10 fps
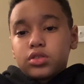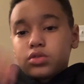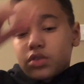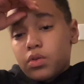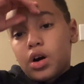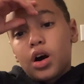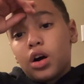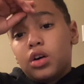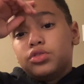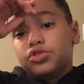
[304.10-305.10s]
the
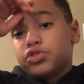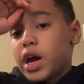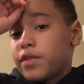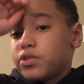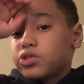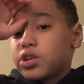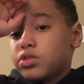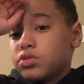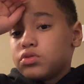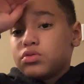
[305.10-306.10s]
wall. Drivers are
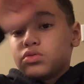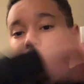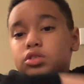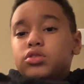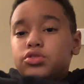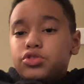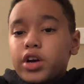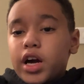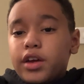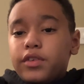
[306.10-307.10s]
used
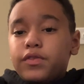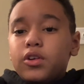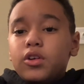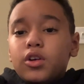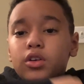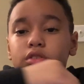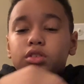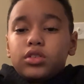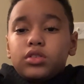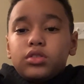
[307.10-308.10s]

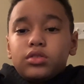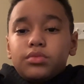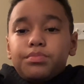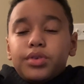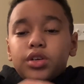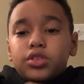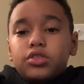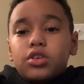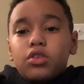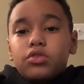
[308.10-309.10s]
to push
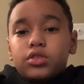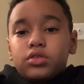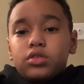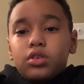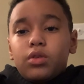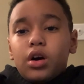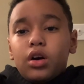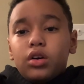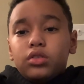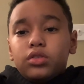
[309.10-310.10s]
holes into the
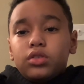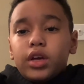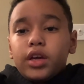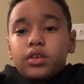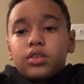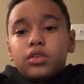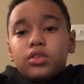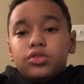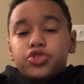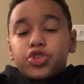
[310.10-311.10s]
wall. Like,
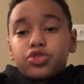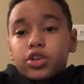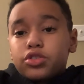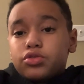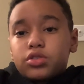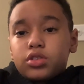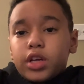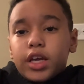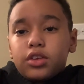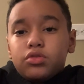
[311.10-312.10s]
drills are used
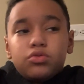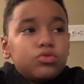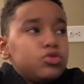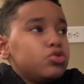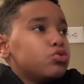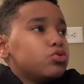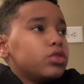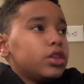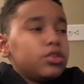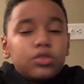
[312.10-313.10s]
like you
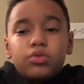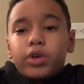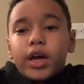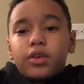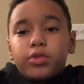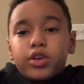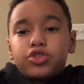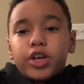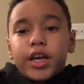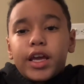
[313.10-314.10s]
like when you're
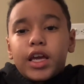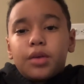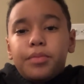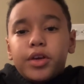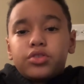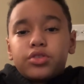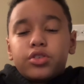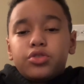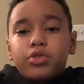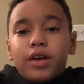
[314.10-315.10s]
trying to hang a picture,
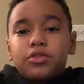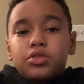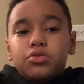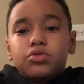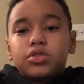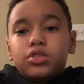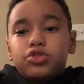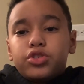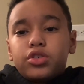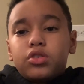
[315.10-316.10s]
you have to use a
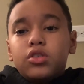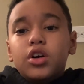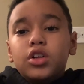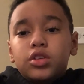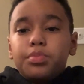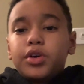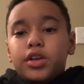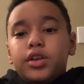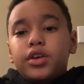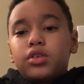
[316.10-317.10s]
drill to put a
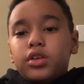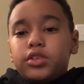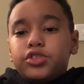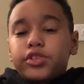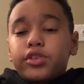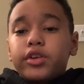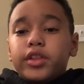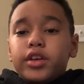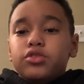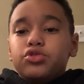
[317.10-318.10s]
nail on a drill, and
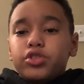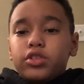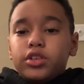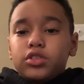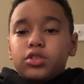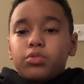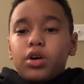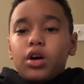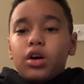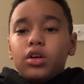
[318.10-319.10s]
then you drill it into the
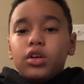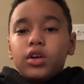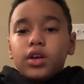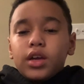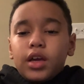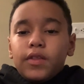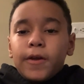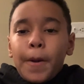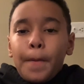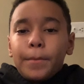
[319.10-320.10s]
wall. And
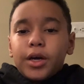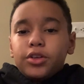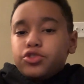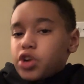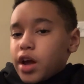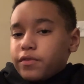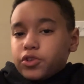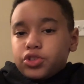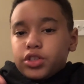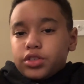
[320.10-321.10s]
then, but a driver
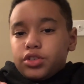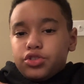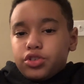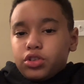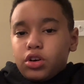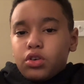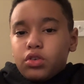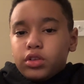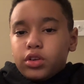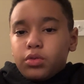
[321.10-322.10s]
is just to drill a
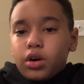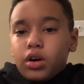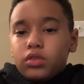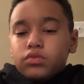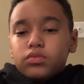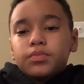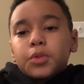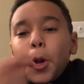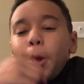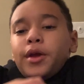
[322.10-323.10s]
hole in the wall.
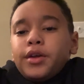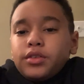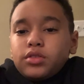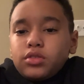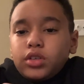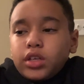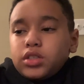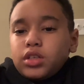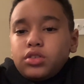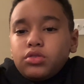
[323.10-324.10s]
And that's
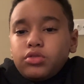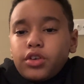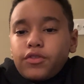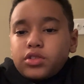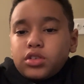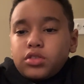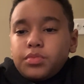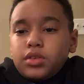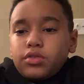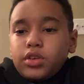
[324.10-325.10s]
the two differences
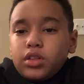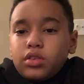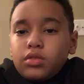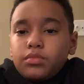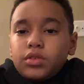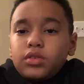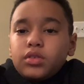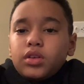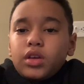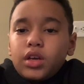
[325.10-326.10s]
between them.
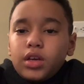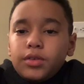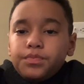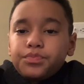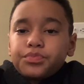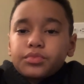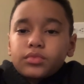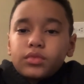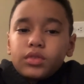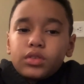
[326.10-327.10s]
And
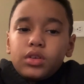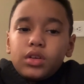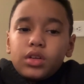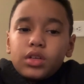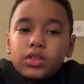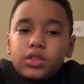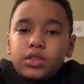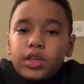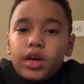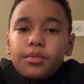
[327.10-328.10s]

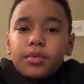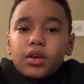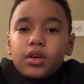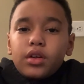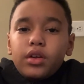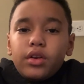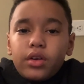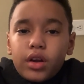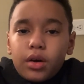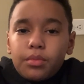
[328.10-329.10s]
step
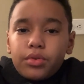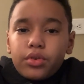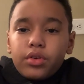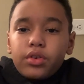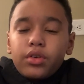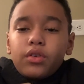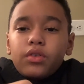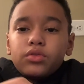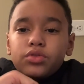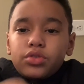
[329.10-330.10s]
number
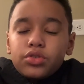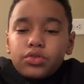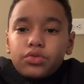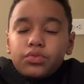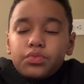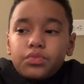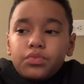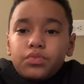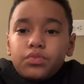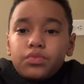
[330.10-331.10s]
2.
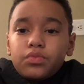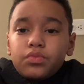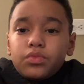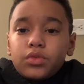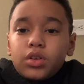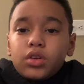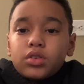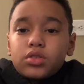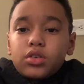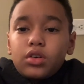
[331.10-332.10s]

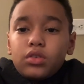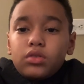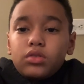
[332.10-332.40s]
So